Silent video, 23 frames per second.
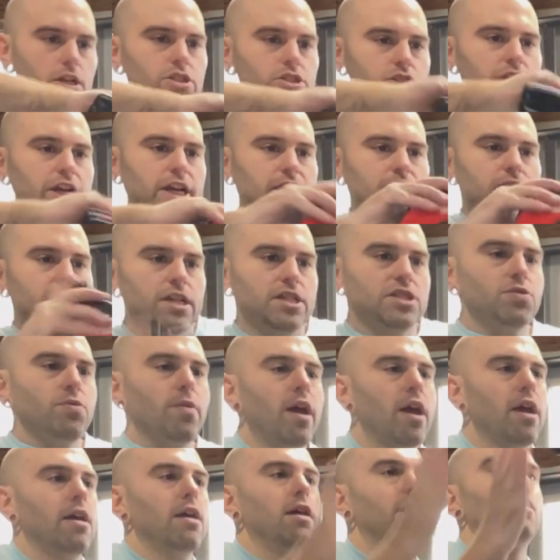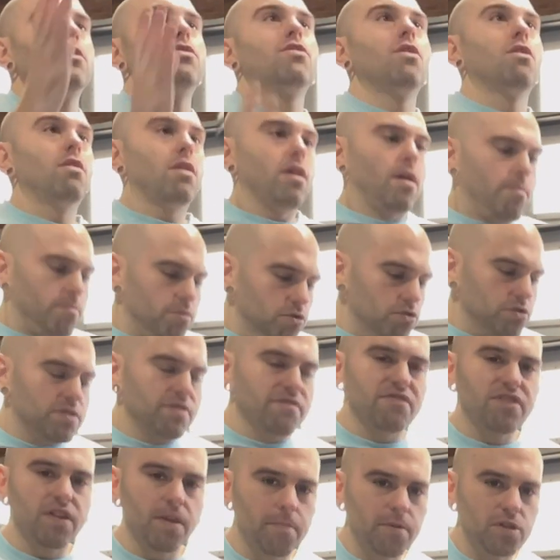shake it this way, throw it up, do some
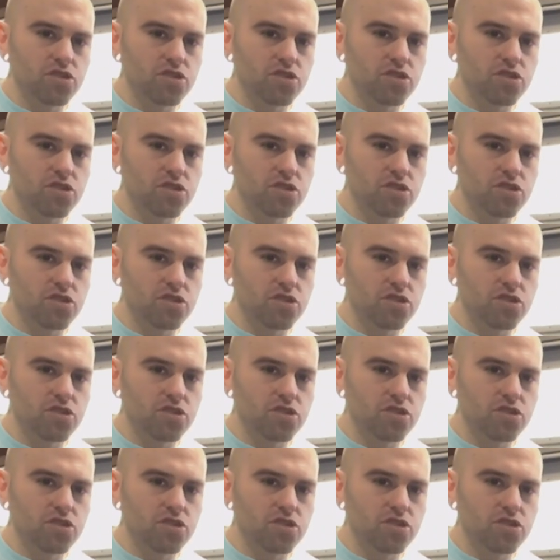flippy